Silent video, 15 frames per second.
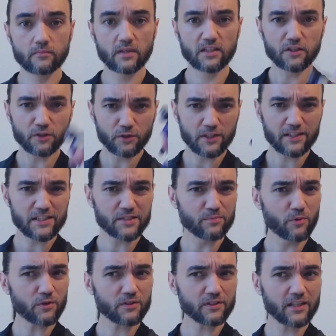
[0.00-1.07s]
including this
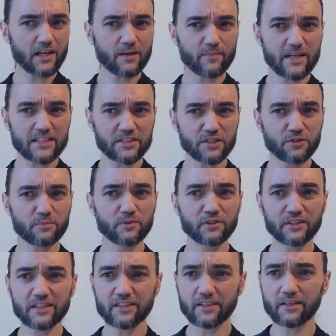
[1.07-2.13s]
Mortal Kombat 2
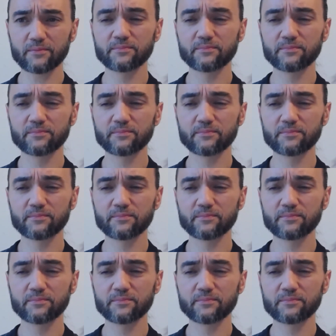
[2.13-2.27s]
Mileena